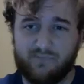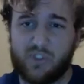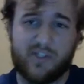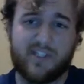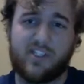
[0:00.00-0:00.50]

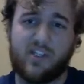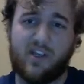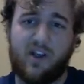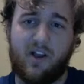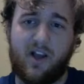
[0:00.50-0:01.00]
So this
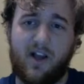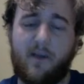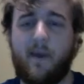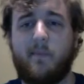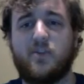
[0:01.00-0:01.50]

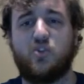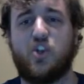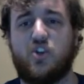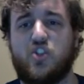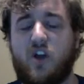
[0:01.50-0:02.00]
episode
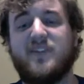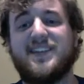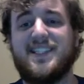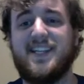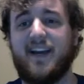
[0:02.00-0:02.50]
starts off
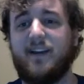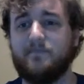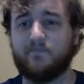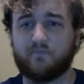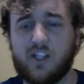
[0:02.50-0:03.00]
with
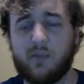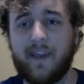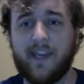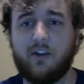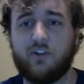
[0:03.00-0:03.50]
Sena, the
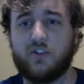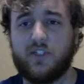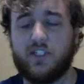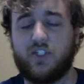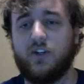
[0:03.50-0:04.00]
main character's
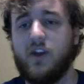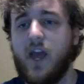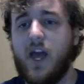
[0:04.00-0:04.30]
sister,